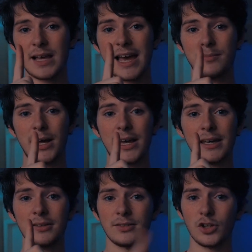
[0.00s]
I have
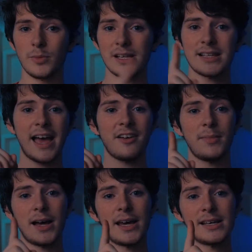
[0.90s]
my Lumix, I have
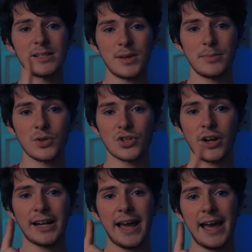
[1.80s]
my speed
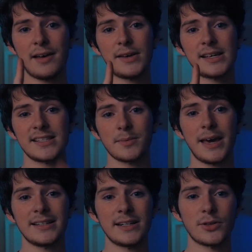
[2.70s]
booster, and I have a Sigma
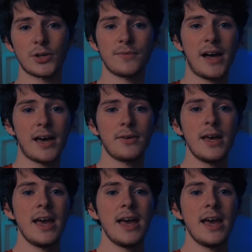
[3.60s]
18-35.